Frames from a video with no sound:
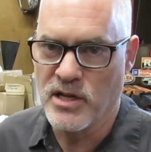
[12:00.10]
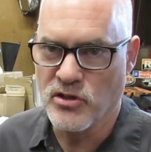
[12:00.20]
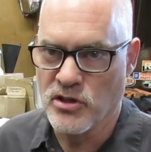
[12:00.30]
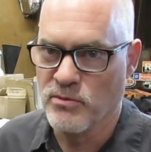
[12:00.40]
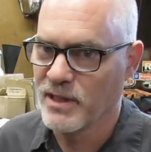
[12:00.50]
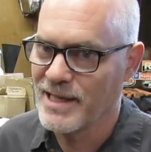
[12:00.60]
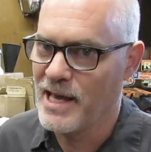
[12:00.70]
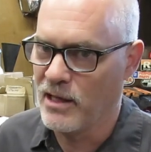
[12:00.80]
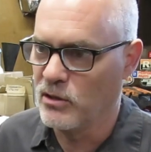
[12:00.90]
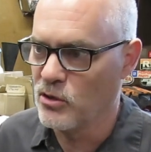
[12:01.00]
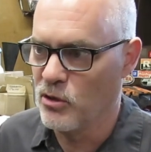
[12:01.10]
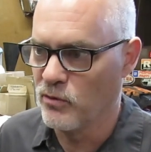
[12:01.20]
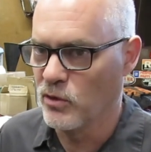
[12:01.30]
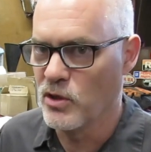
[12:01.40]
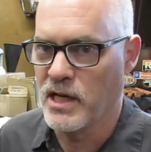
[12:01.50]
an engine, you really can't
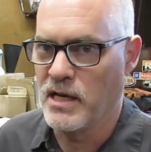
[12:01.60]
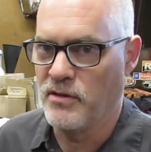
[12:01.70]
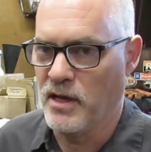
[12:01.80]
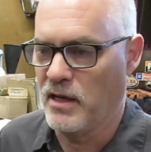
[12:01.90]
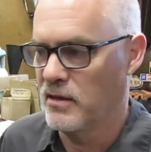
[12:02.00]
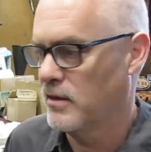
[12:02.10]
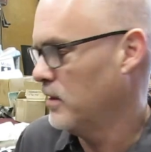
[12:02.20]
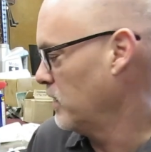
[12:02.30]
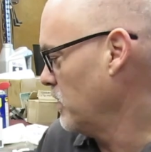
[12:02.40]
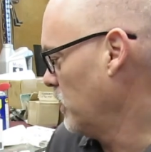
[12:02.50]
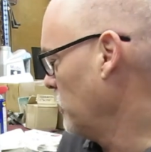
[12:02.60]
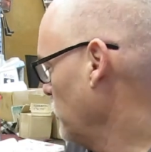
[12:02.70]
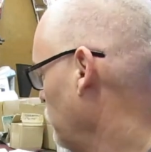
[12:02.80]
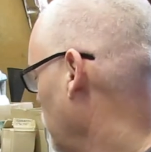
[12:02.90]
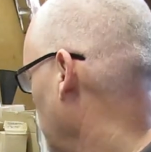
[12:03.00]
overlook anything. You know,
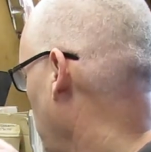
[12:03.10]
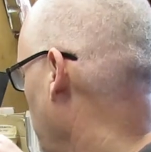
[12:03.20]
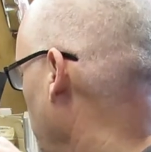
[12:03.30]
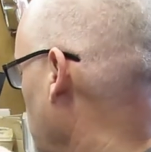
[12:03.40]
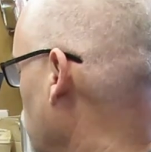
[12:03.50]
you got to make